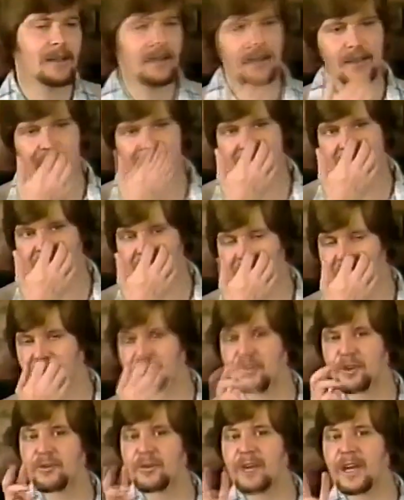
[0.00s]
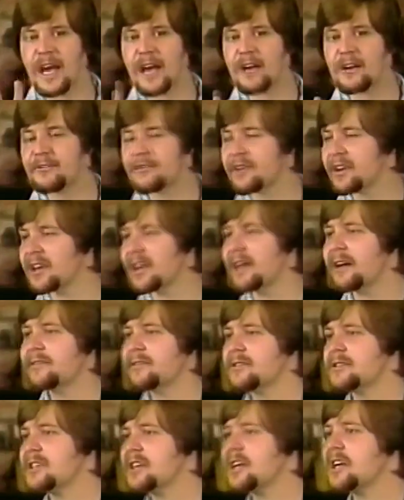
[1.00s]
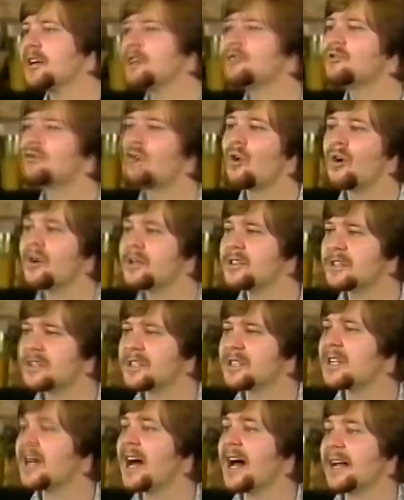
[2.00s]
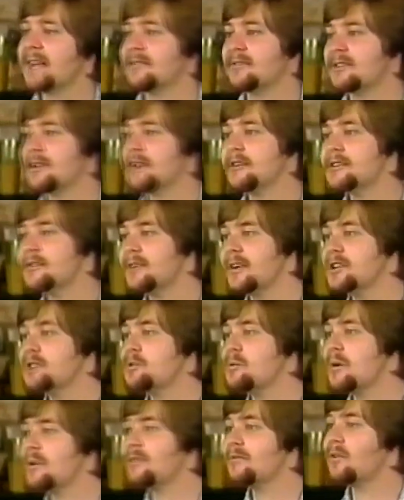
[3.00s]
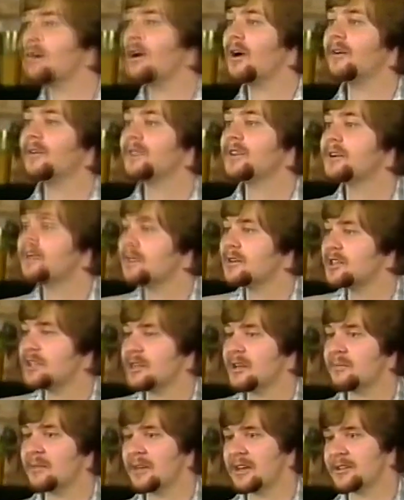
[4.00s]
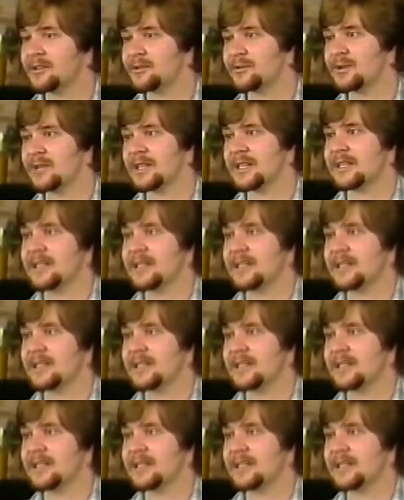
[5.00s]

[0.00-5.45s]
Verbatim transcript: You see, there are two counterfeit lovers that can draw us aside for those of us who are involved in Christian ministry.